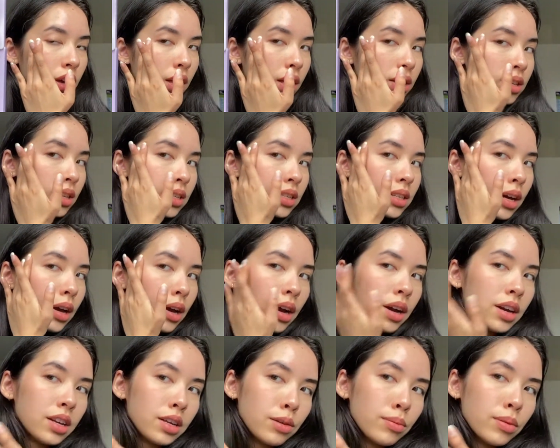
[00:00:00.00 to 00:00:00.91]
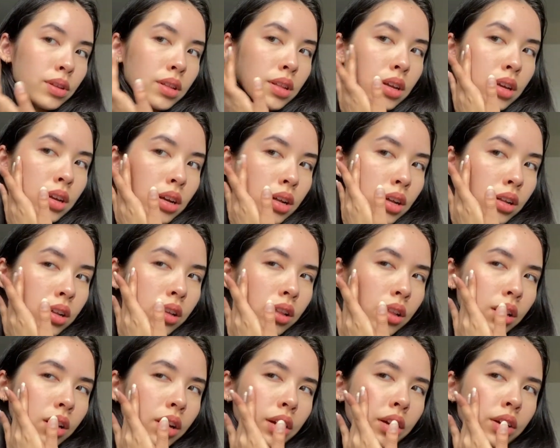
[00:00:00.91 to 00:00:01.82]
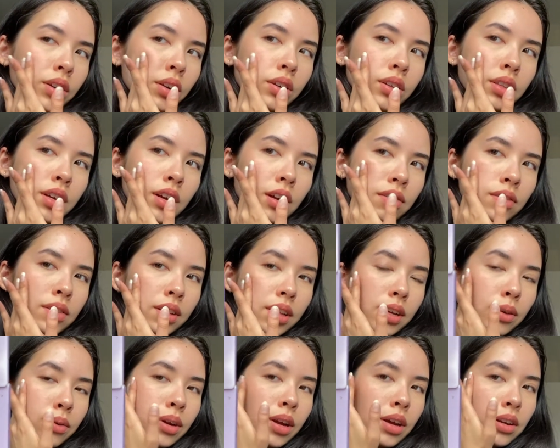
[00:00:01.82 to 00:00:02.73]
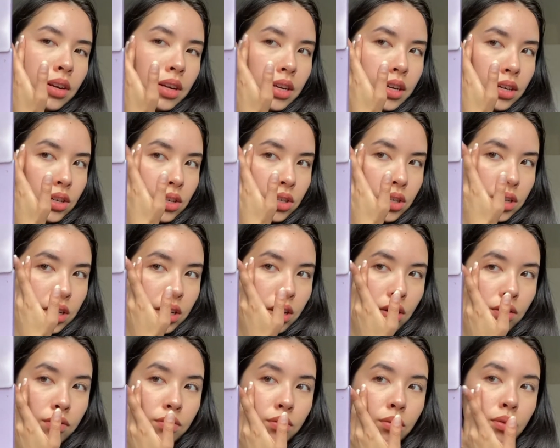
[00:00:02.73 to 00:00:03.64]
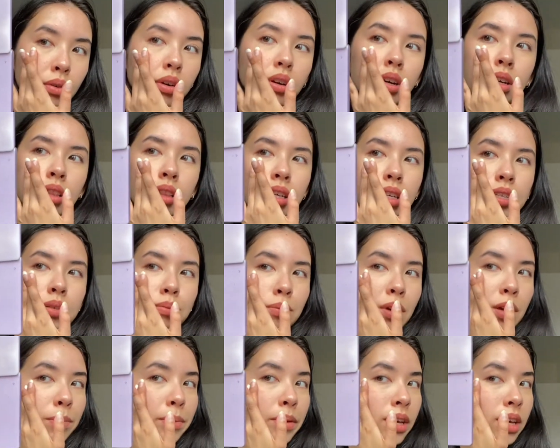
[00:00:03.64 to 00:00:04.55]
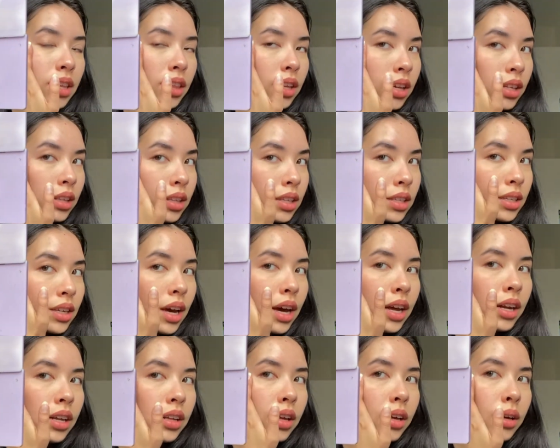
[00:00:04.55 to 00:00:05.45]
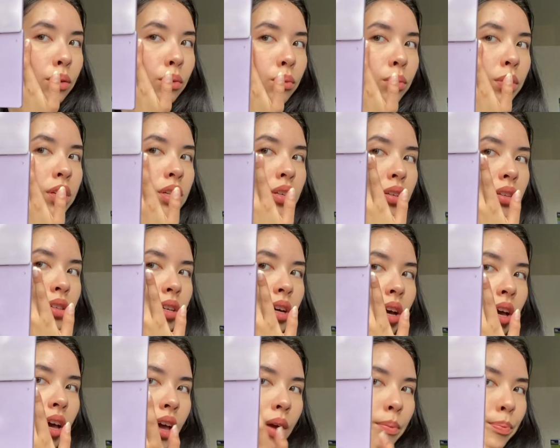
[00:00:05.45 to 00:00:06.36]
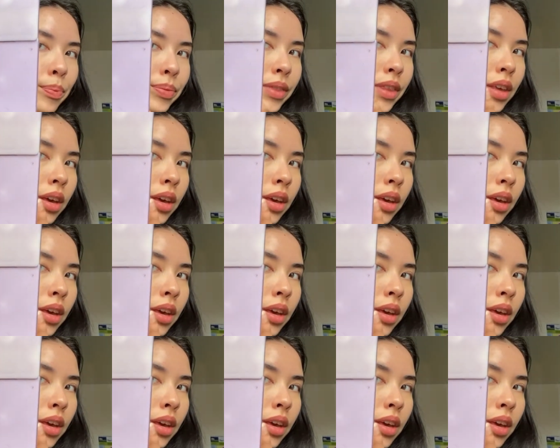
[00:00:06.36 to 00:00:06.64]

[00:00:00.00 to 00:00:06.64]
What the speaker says: It's a tiny bit like lighter than I feel like what I'd initially go for, at least maybe in like this kind of like winter time.